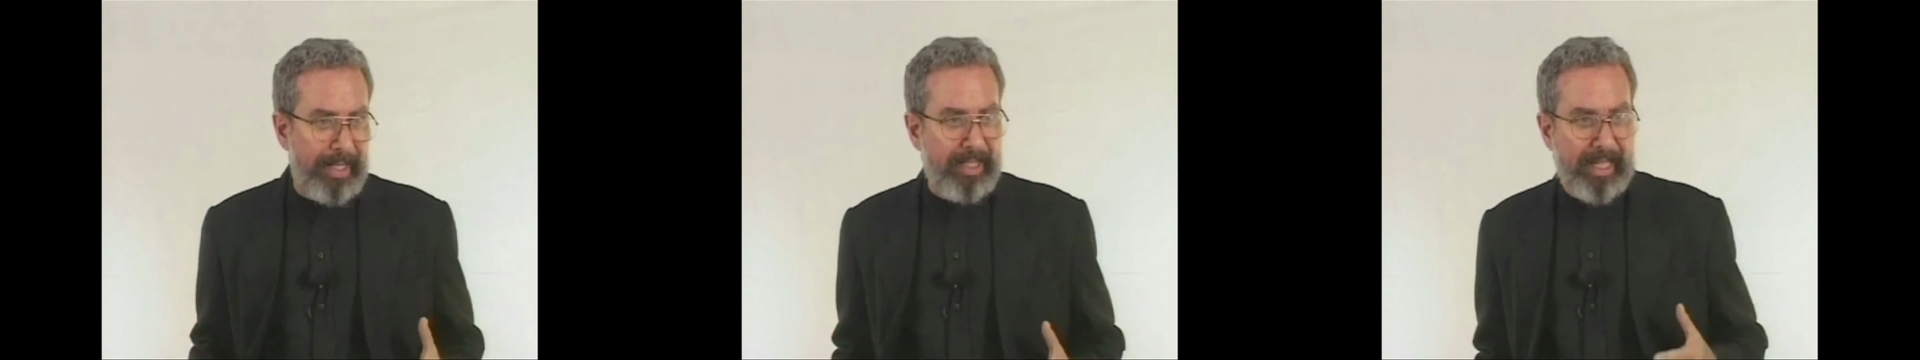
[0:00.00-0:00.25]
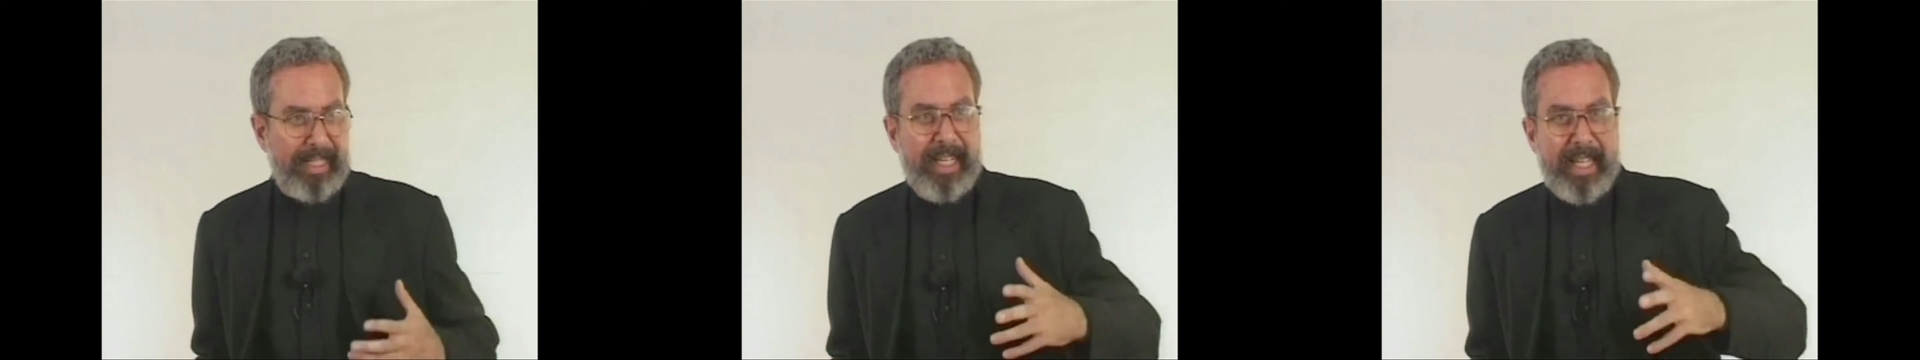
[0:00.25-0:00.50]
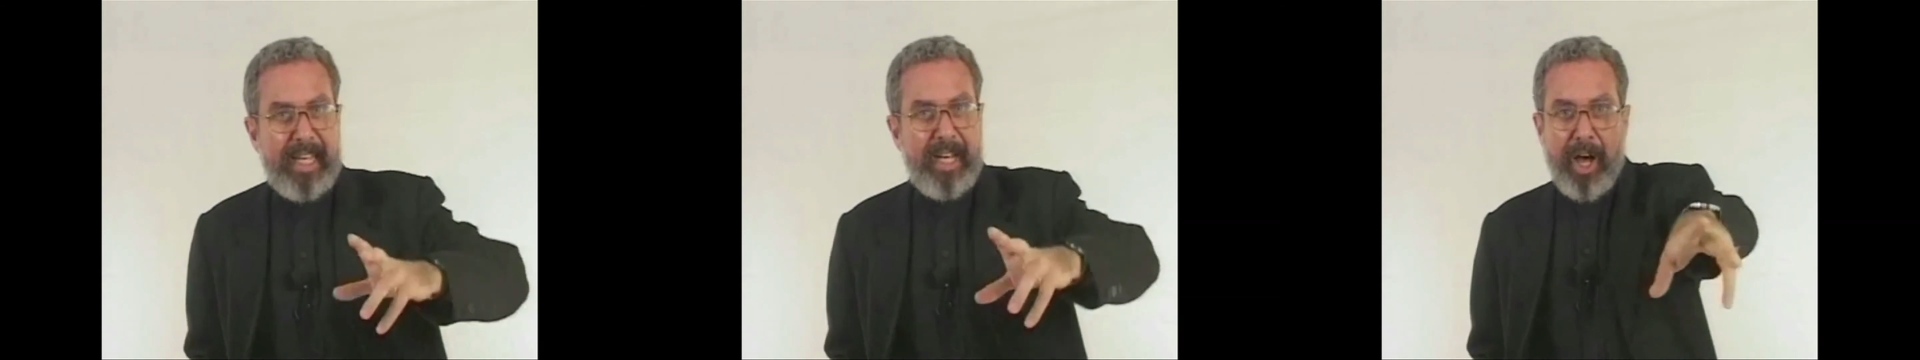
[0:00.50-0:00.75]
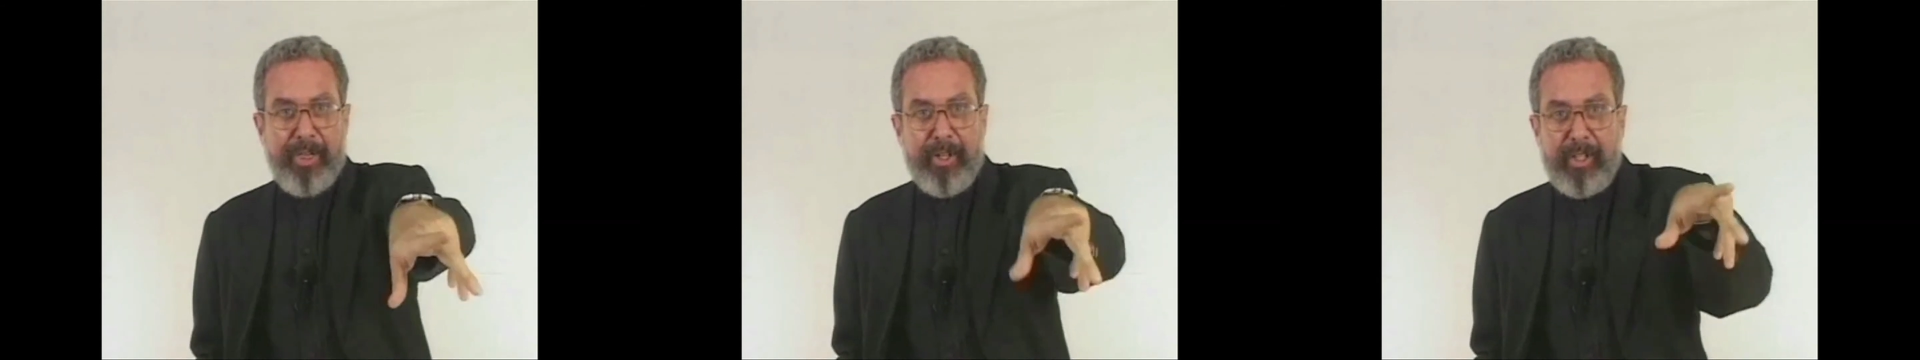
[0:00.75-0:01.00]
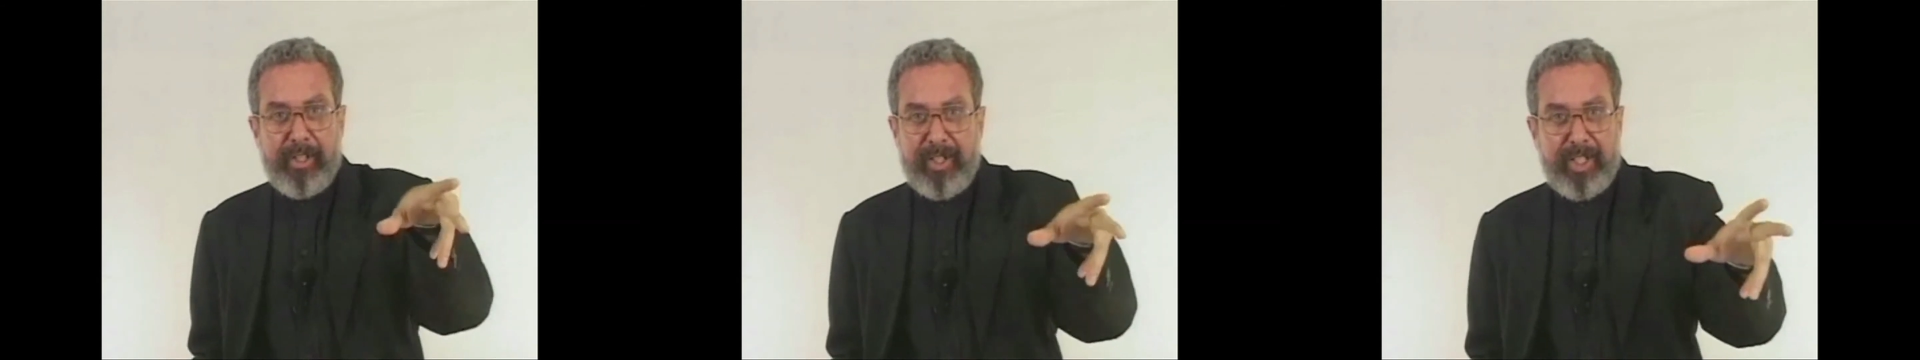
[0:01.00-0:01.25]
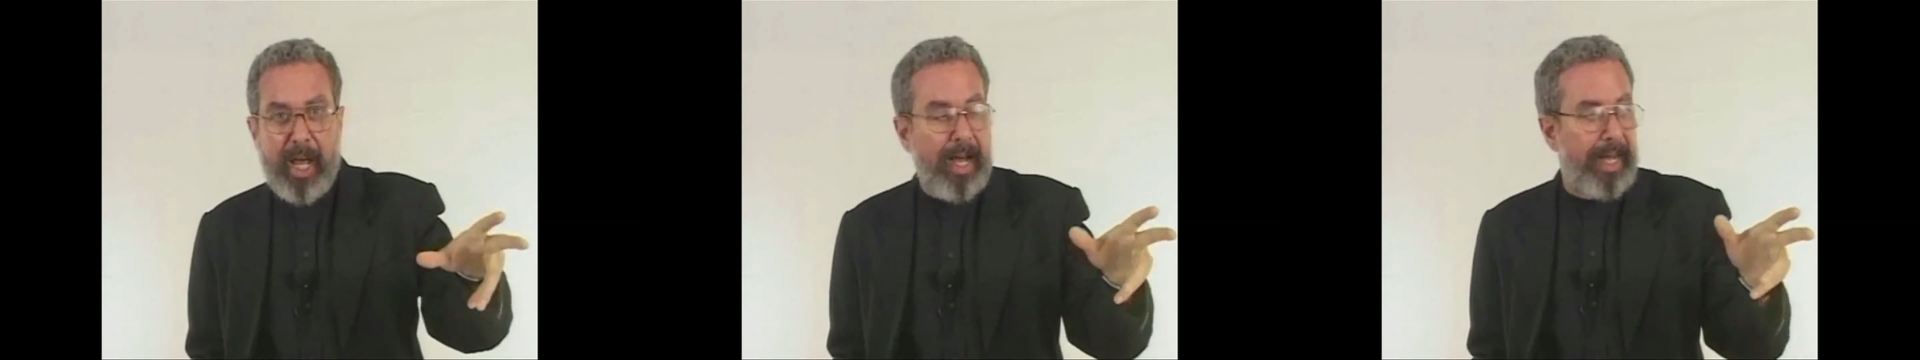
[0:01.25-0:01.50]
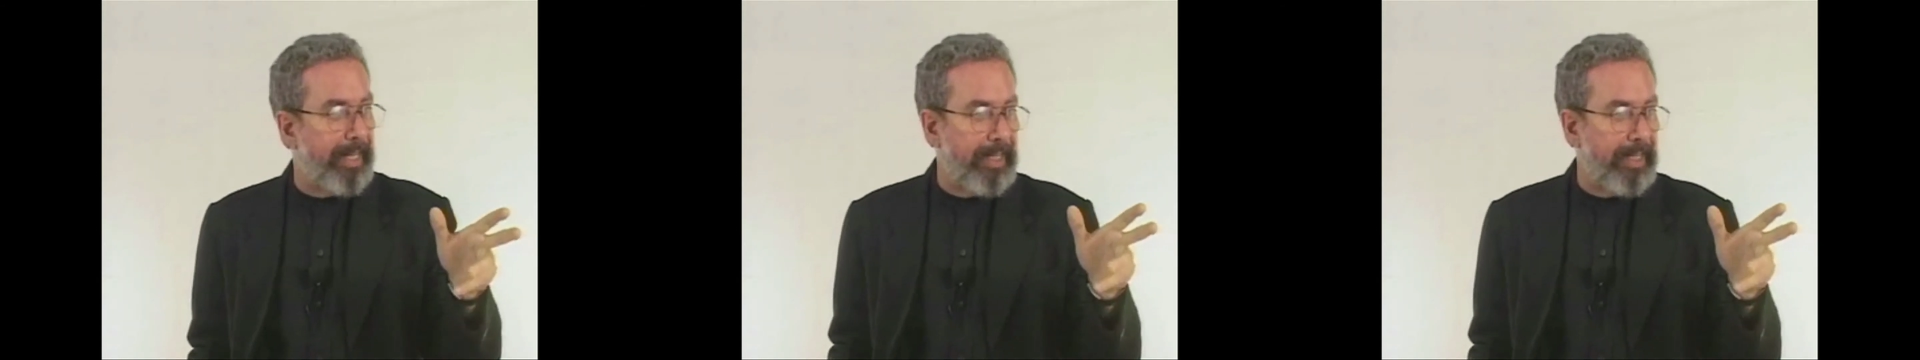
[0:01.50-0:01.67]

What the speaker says: it's in the other side.